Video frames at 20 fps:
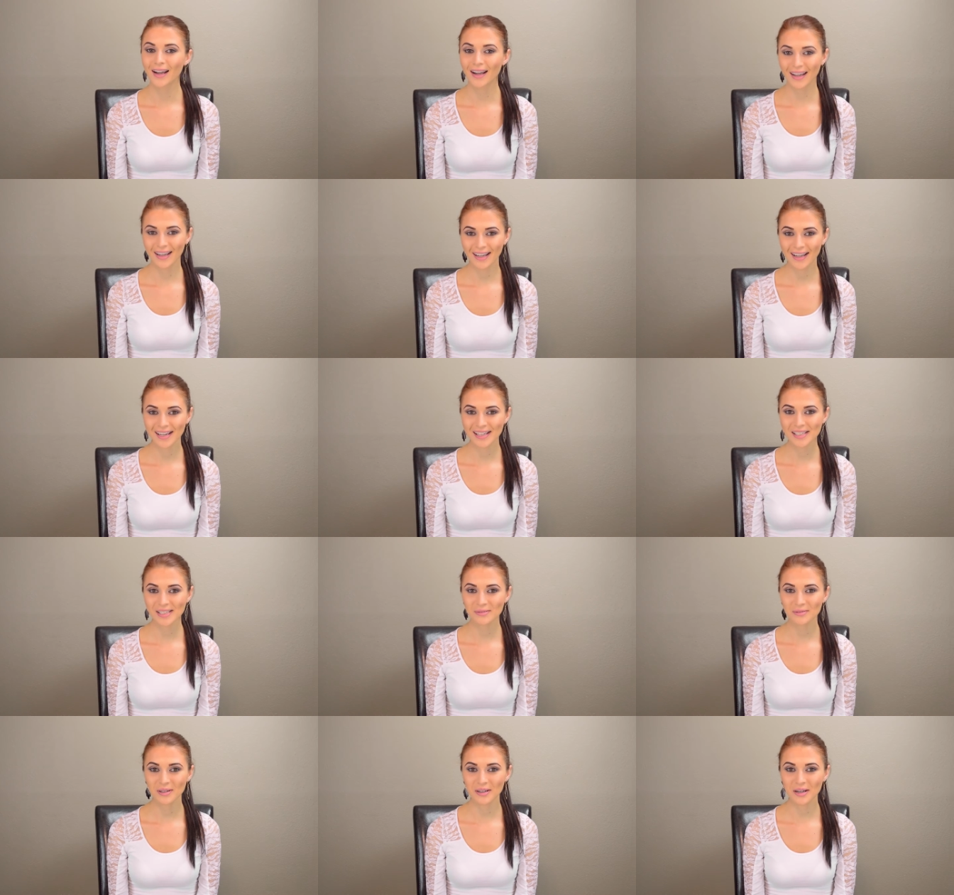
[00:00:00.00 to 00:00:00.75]
Hi
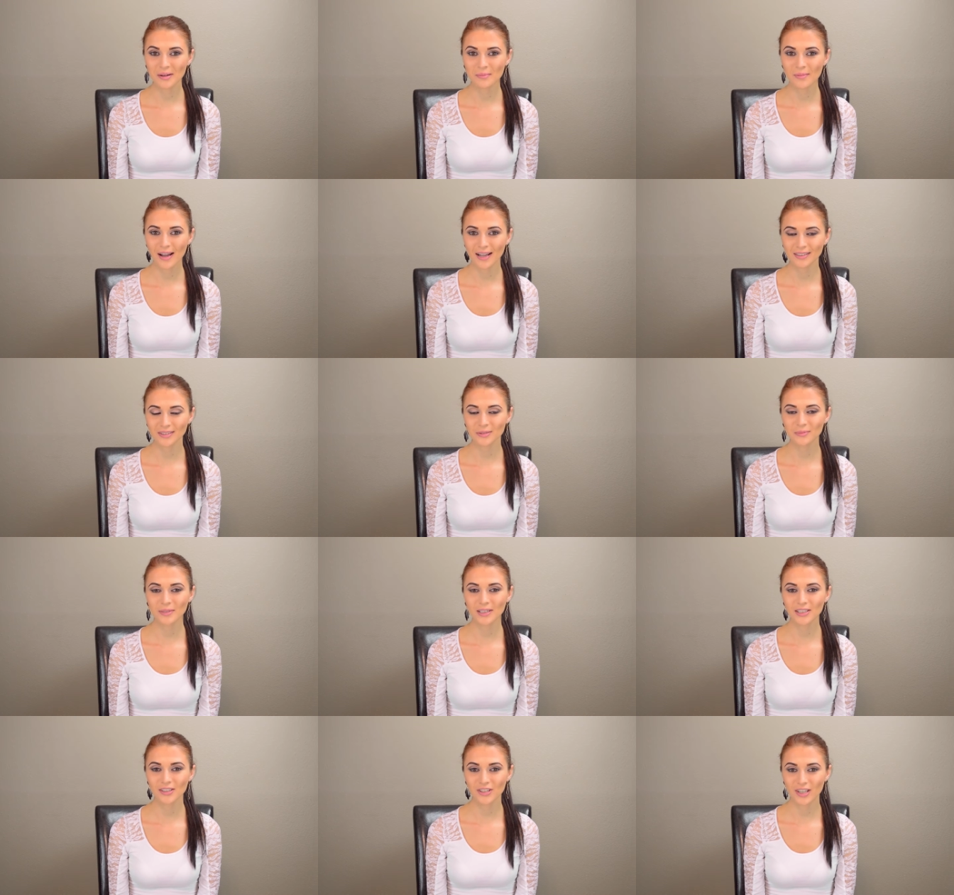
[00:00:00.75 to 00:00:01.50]
guys, welcome back to
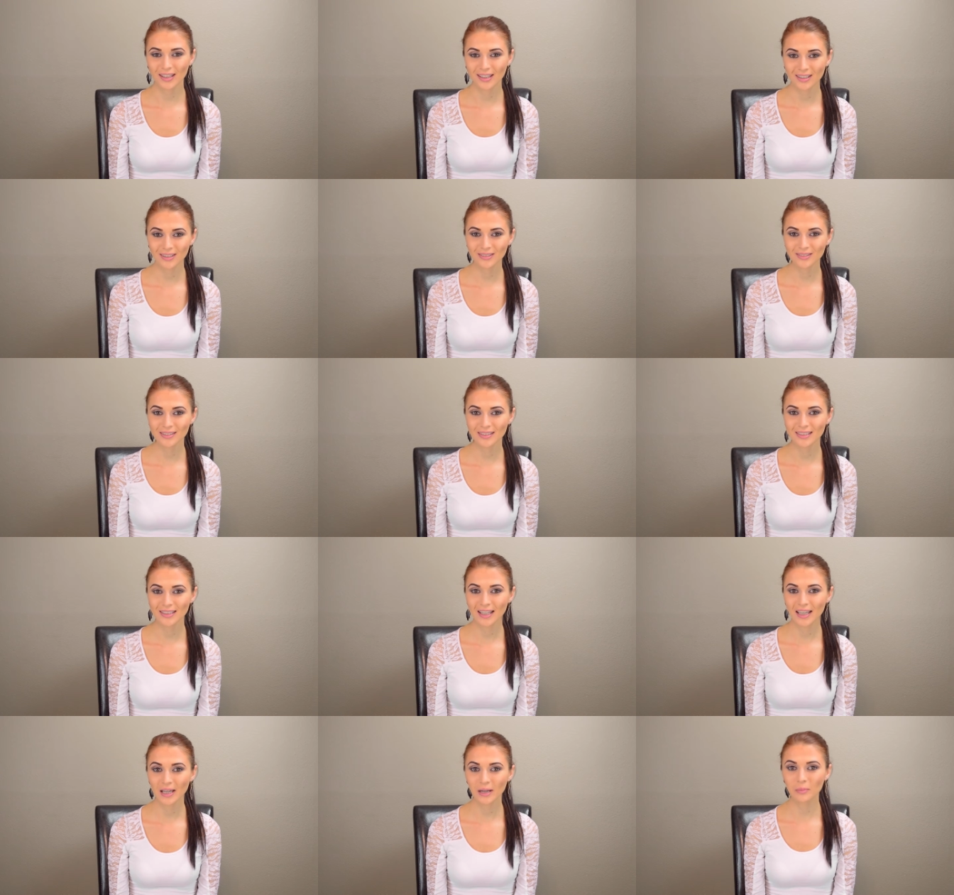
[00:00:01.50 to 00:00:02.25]
my channel.
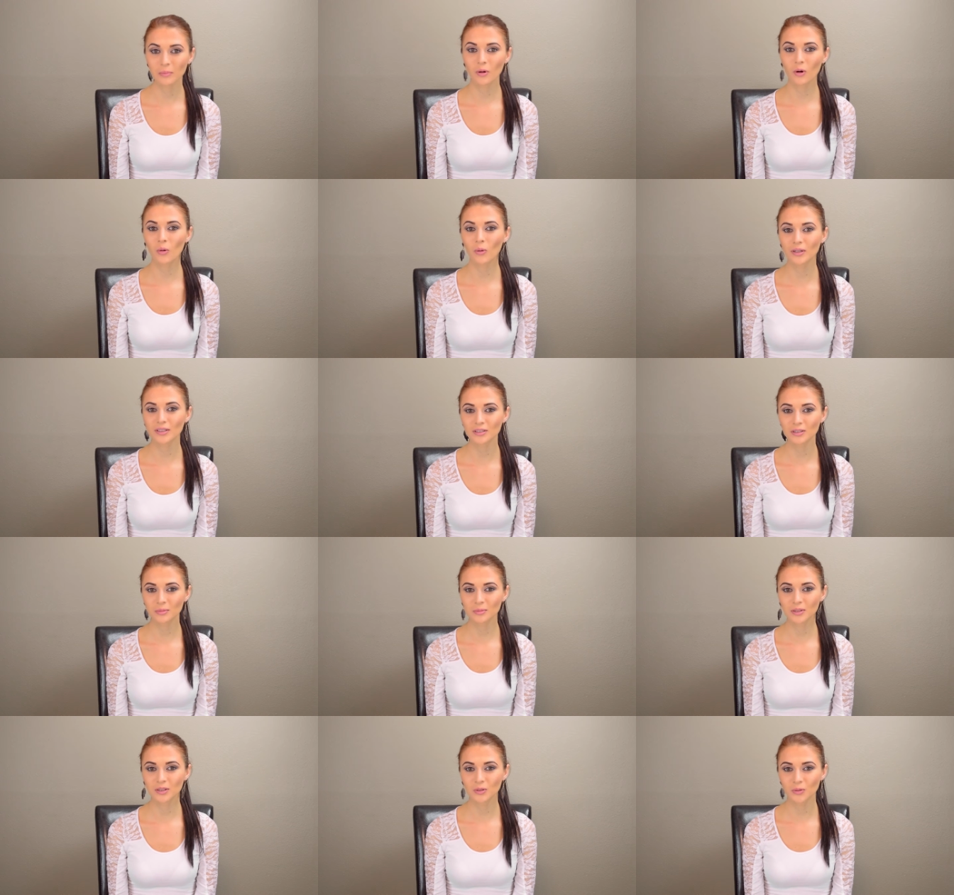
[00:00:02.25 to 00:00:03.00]
Today I'm going
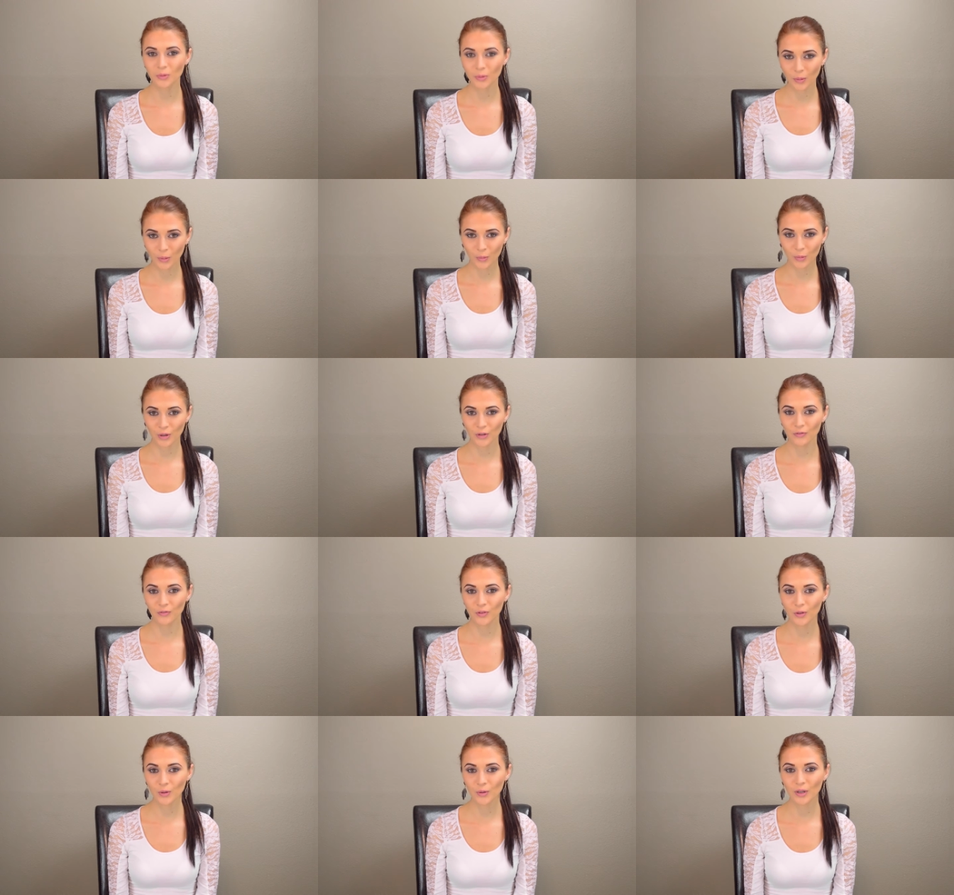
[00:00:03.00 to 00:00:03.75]
to be doing a
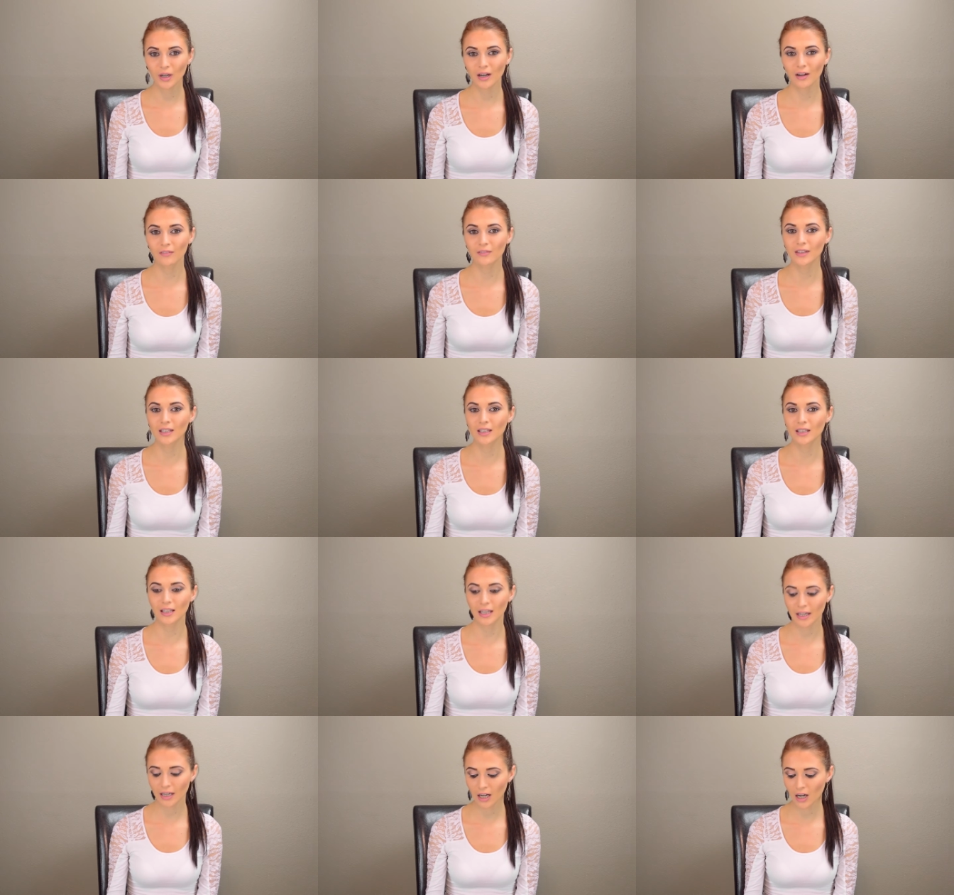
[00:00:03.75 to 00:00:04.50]
review of the
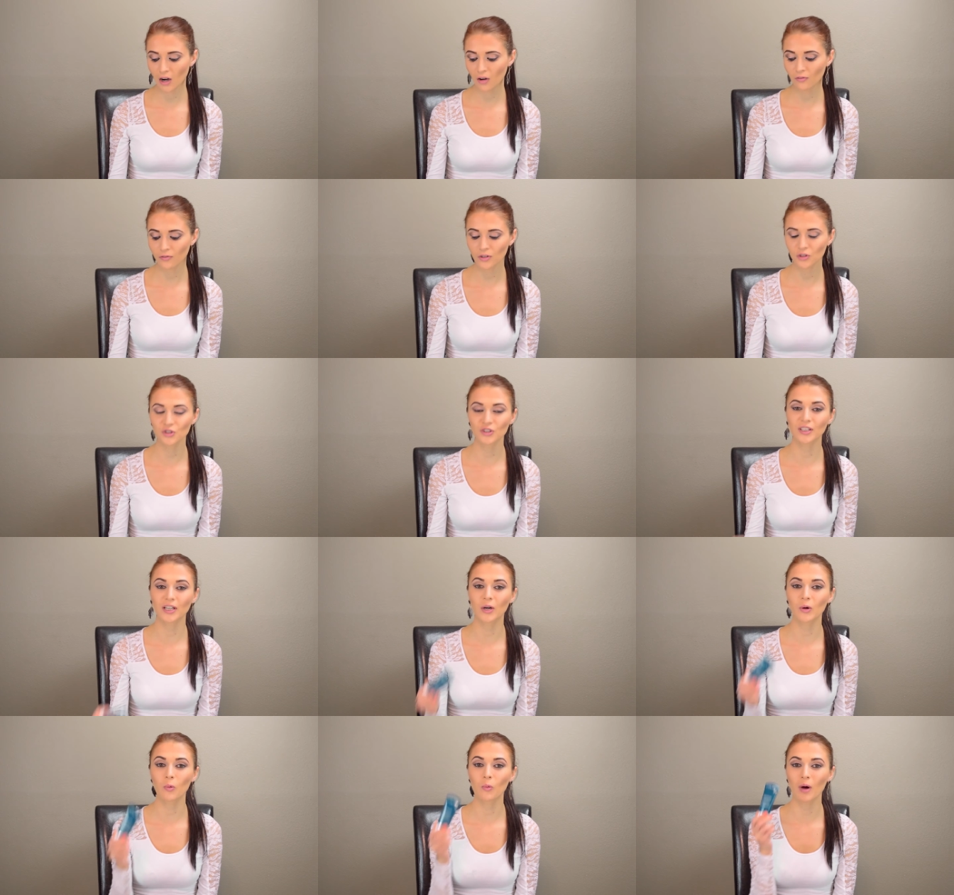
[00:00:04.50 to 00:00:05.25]
Lancôme
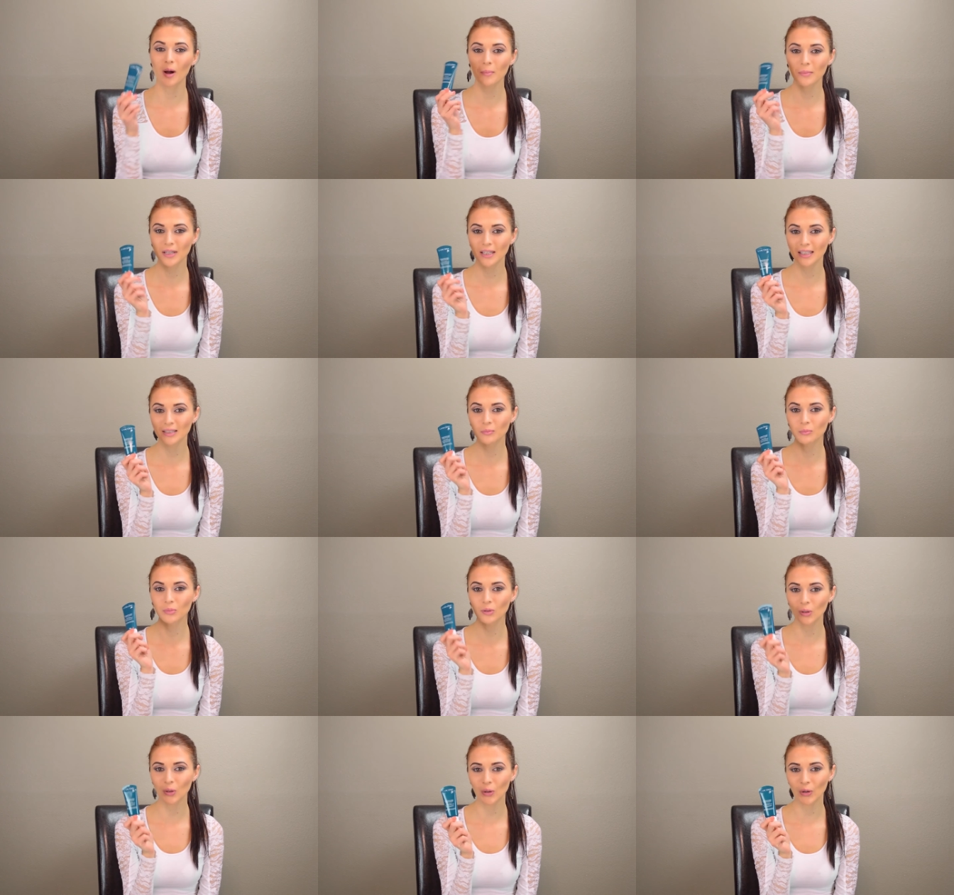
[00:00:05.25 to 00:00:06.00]
Visionnaire one minute
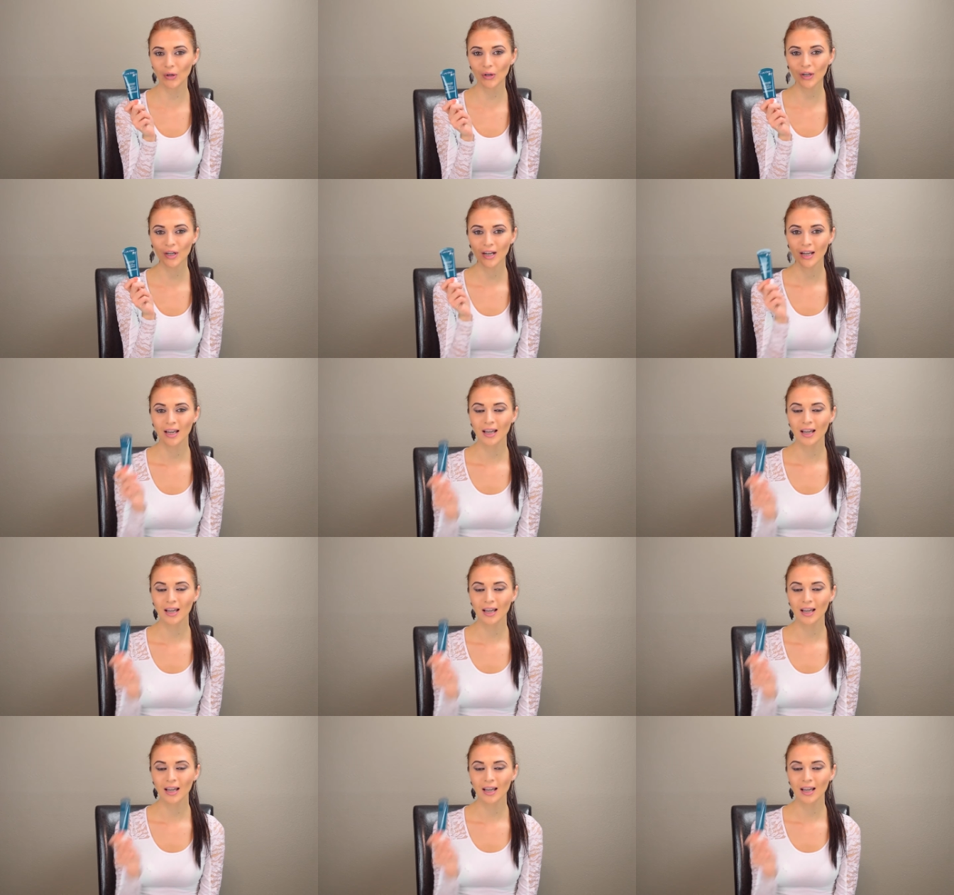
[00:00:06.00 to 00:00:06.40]
blur.